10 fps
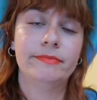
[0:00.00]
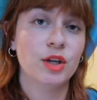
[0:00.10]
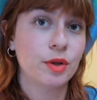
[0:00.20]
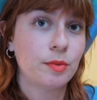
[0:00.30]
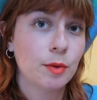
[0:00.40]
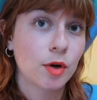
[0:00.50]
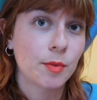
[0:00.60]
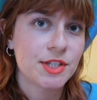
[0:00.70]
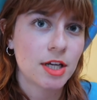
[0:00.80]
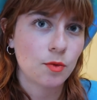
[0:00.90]
Bear with me, we're
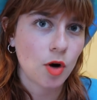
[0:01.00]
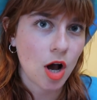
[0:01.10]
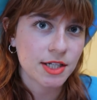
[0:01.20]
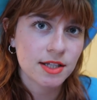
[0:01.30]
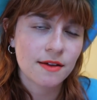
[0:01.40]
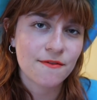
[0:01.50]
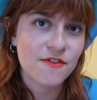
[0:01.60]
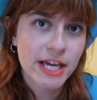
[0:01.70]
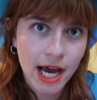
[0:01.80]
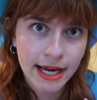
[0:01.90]
almost done. We're on to the
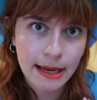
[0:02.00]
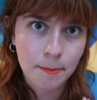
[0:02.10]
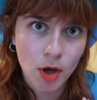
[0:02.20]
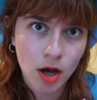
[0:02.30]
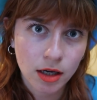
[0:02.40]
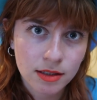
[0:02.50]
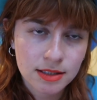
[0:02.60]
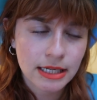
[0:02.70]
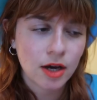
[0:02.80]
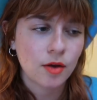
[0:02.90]
VIM
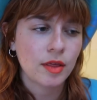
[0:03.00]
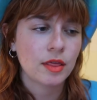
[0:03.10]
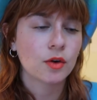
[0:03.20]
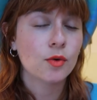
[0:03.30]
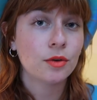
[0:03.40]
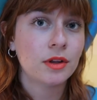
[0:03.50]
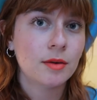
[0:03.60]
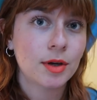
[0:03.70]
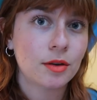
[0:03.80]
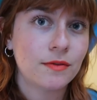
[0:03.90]
box. Now, the cool
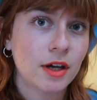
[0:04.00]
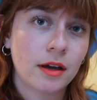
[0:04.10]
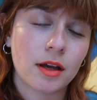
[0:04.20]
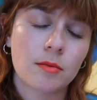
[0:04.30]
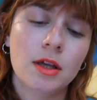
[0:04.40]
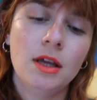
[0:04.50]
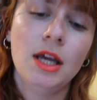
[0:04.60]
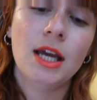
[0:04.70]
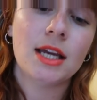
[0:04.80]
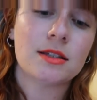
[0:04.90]
thing about the VIM
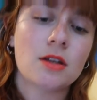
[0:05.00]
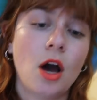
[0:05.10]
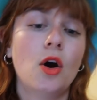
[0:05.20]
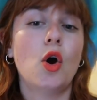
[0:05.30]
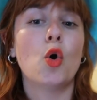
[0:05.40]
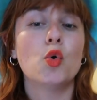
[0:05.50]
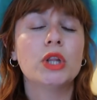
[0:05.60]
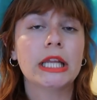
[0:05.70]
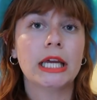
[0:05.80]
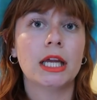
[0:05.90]
is not
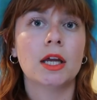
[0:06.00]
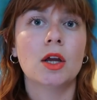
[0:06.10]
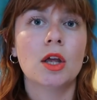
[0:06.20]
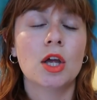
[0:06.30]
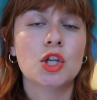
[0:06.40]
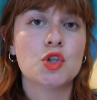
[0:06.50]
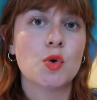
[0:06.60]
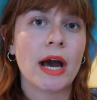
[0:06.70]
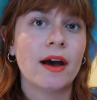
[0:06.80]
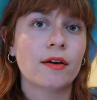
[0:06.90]
only do
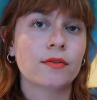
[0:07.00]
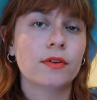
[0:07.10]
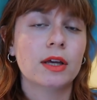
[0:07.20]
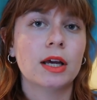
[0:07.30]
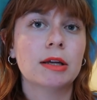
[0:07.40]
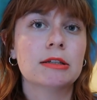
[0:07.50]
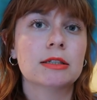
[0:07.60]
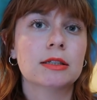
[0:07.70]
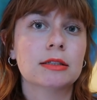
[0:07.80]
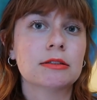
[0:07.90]
you have
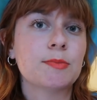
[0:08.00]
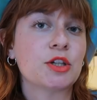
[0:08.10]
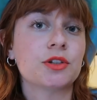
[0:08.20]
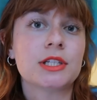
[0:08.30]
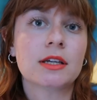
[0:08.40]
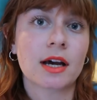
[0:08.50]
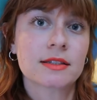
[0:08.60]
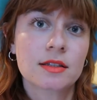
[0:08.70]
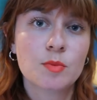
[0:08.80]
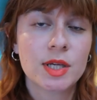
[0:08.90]
specialty
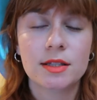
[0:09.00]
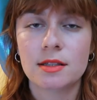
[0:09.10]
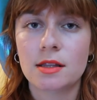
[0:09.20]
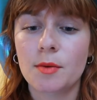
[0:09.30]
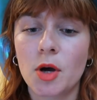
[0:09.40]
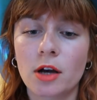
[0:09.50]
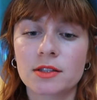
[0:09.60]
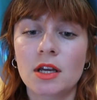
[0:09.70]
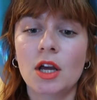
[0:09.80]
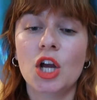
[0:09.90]
custom pieces in the
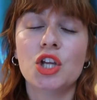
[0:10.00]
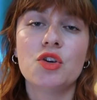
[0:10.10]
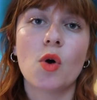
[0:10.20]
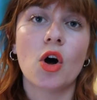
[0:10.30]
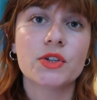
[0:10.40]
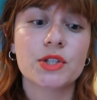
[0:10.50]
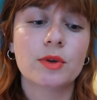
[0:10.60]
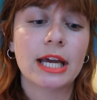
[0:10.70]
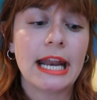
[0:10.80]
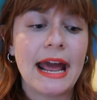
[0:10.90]
box, you
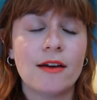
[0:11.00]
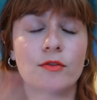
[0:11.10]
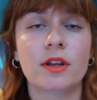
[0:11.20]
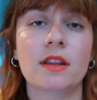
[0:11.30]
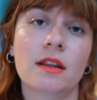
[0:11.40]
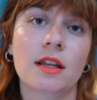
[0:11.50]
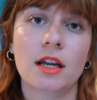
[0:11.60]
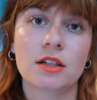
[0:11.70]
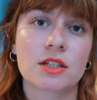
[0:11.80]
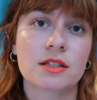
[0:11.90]
also get everything that
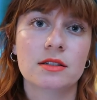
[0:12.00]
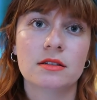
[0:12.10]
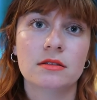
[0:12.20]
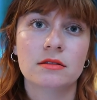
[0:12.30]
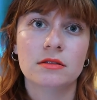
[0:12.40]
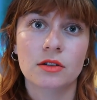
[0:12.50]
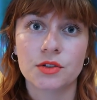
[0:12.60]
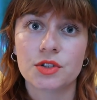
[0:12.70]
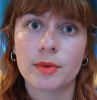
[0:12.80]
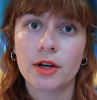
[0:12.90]
I just told you